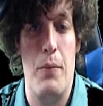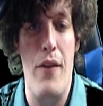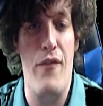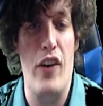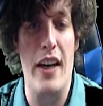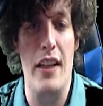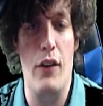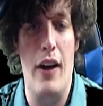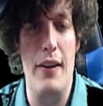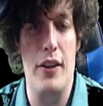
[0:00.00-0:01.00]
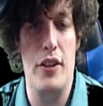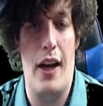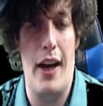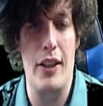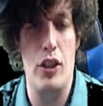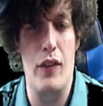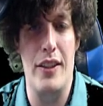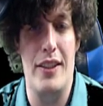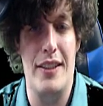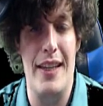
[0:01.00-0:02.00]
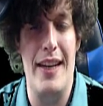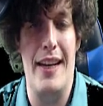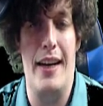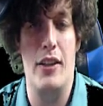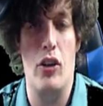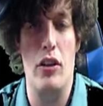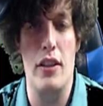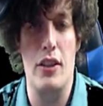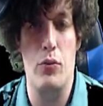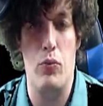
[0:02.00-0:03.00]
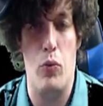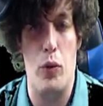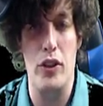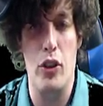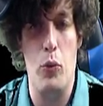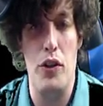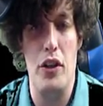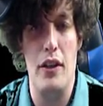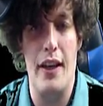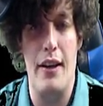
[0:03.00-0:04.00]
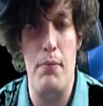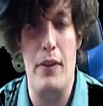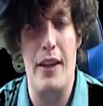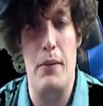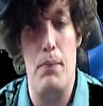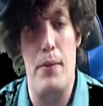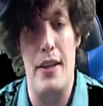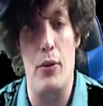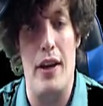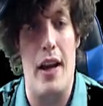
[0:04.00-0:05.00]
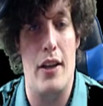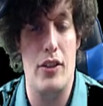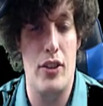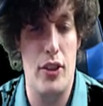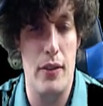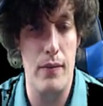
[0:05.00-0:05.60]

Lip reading: we finally arrived here to Iccirus City and it's all its winter wonderland of beautiness.